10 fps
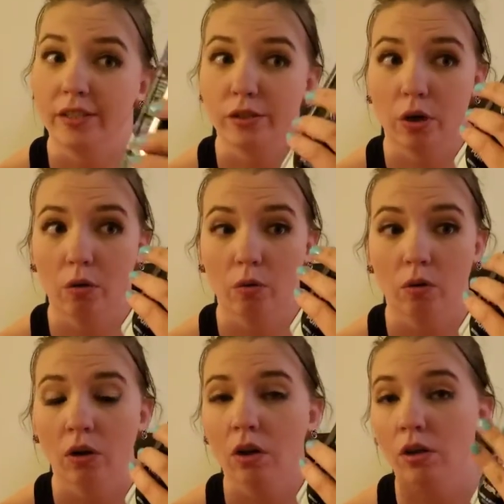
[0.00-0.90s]
So
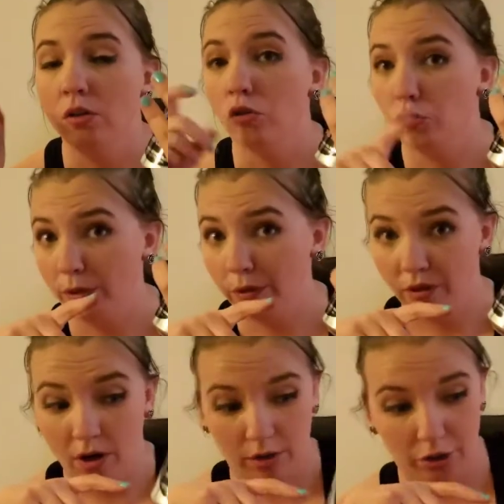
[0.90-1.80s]
drink with
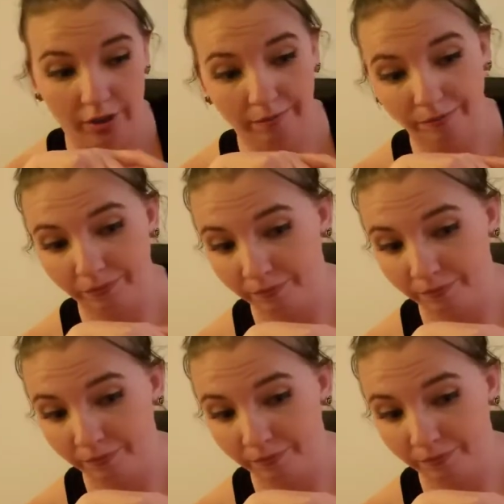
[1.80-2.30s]
caution.